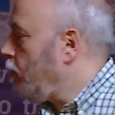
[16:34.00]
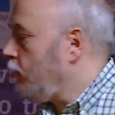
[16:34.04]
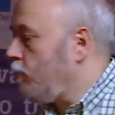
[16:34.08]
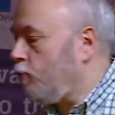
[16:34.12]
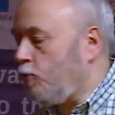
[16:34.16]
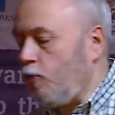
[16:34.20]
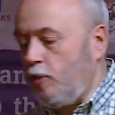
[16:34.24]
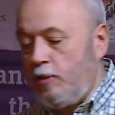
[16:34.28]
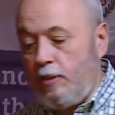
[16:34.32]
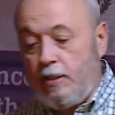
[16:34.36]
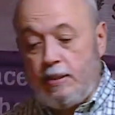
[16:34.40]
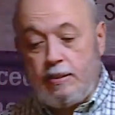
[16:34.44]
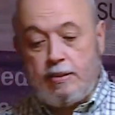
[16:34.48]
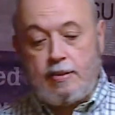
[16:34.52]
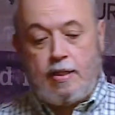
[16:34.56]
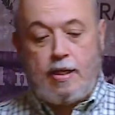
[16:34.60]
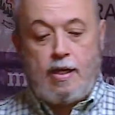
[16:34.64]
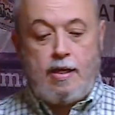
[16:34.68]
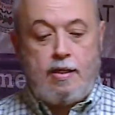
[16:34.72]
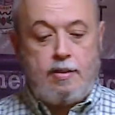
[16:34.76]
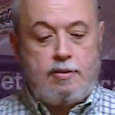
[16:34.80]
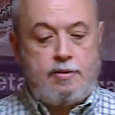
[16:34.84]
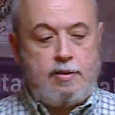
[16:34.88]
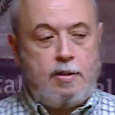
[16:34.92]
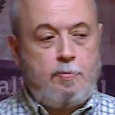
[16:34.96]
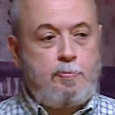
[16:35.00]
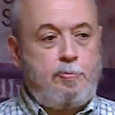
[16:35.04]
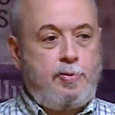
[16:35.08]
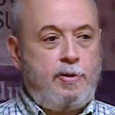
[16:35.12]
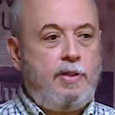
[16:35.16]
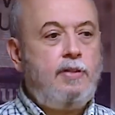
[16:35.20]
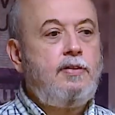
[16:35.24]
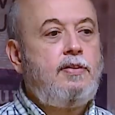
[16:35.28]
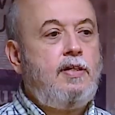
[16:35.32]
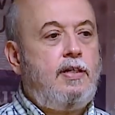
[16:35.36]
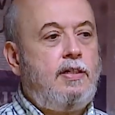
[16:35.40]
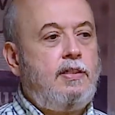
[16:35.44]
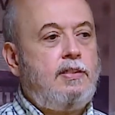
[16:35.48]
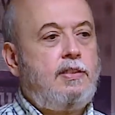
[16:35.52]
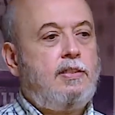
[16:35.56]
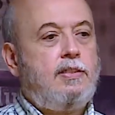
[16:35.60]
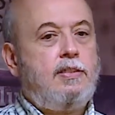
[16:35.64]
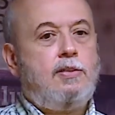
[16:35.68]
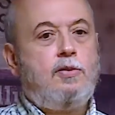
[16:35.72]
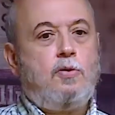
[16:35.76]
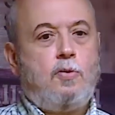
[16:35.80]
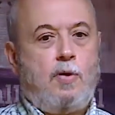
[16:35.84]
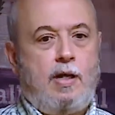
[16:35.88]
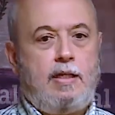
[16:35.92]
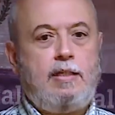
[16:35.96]
So in this case, the printer is
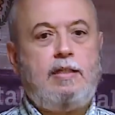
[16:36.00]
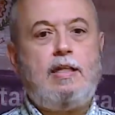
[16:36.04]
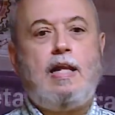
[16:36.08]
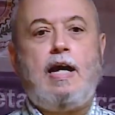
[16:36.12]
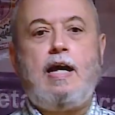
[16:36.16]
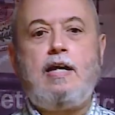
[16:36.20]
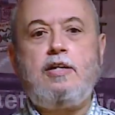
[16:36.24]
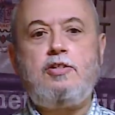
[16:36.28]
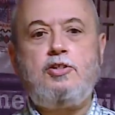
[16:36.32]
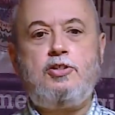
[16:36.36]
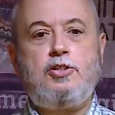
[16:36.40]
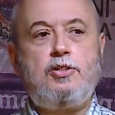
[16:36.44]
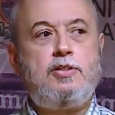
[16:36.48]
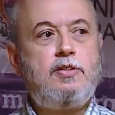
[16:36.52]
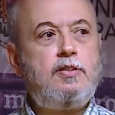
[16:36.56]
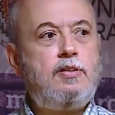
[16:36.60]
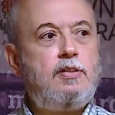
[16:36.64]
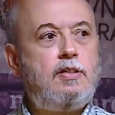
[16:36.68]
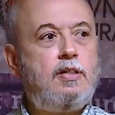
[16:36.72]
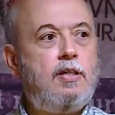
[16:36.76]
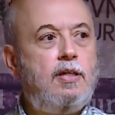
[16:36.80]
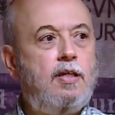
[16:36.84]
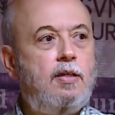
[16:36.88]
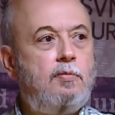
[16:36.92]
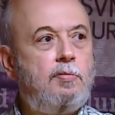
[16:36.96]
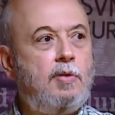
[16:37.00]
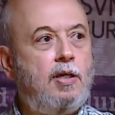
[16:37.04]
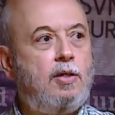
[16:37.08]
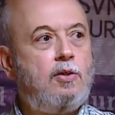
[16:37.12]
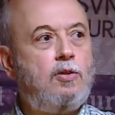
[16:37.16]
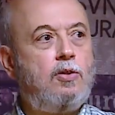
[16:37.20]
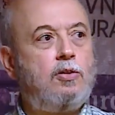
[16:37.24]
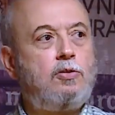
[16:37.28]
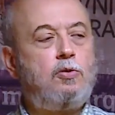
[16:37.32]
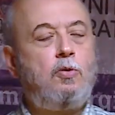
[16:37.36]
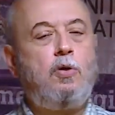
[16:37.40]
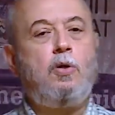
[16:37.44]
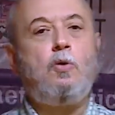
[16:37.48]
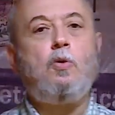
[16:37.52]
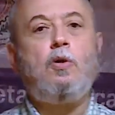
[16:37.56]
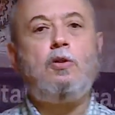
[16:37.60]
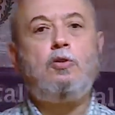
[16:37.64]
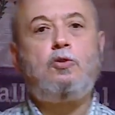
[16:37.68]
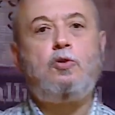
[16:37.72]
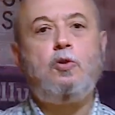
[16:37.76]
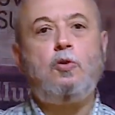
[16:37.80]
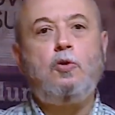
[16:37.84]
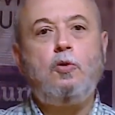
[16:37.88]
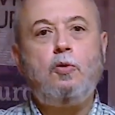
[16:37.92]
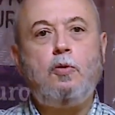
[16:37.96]
quite large, because we
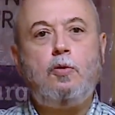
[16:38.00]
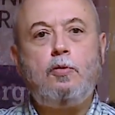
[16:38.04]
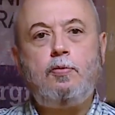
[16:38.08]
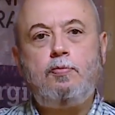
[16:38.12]
want to